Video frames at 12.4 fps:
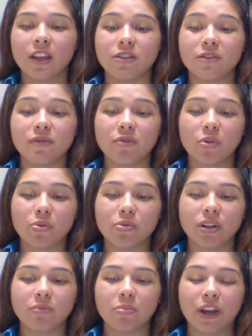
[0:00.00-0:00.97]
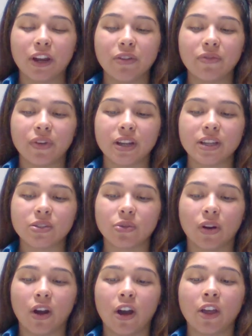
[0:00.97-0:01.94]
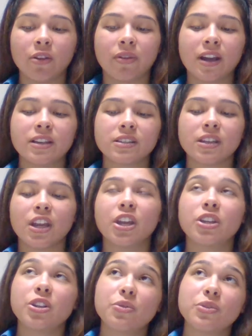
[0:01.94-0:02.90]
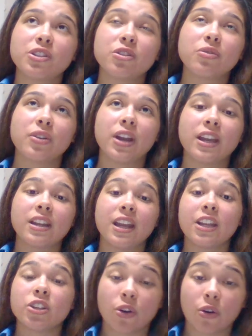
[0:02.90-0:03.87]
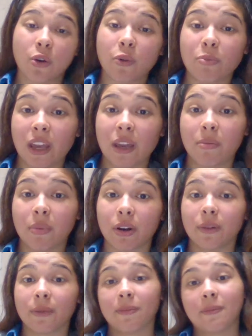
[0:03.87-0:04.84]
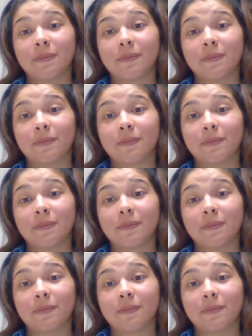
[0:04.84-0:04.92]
you've quoted, paraphrased, or otherwise used to create in your own paper.